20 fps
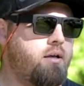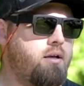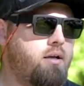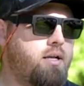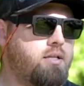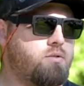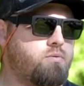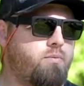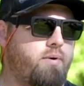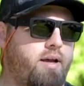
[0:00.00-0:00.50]

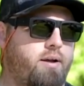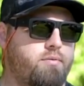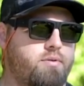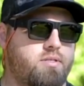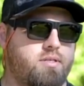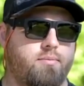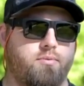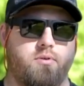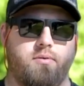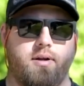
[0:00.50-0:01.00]
its weight was
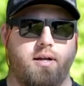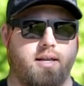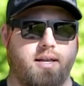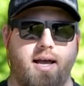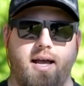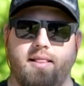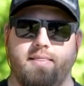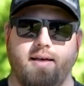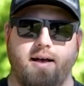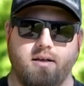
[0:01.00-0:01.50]
somewhere around
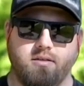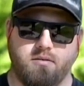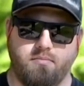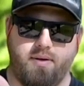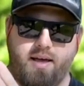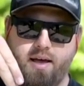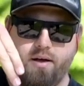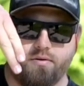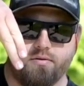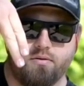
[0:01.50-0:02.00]
9,000
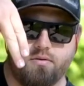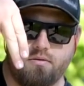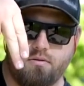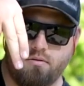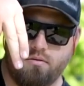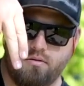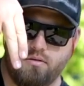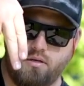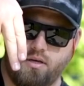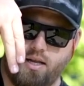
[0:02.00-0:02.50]
pounds,
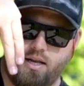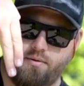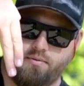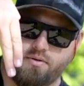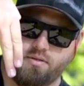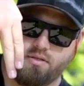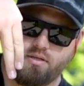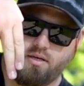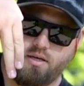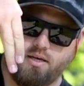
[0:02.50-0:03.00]
and it
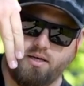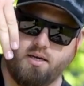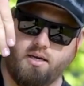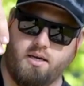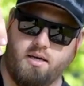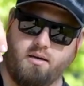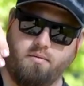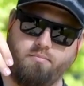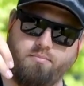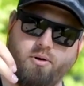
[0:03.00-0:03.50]
was
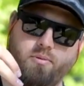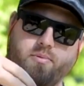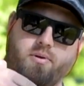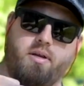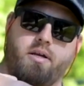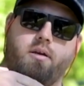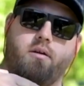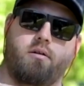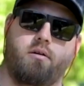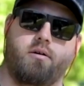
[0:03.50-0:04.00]
a
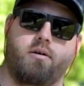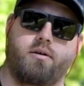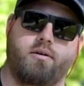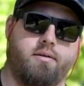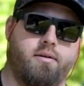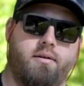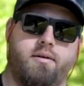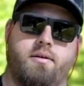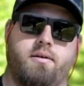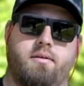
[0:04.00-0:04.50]
perpendicular
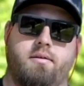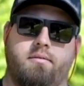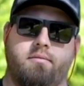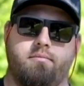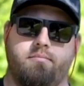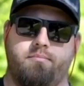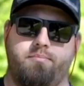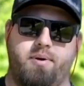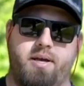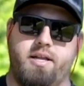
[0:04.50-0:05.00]

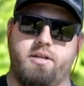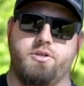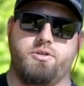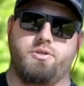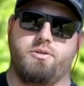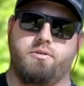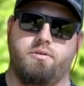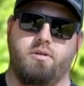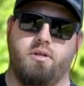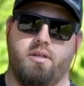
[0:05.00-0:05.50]

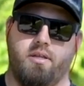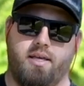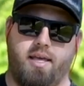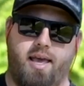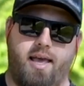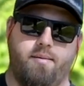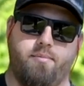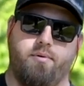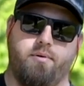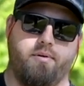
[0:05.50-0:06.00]
pinch to the
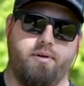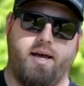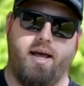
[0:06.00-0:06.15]
cable.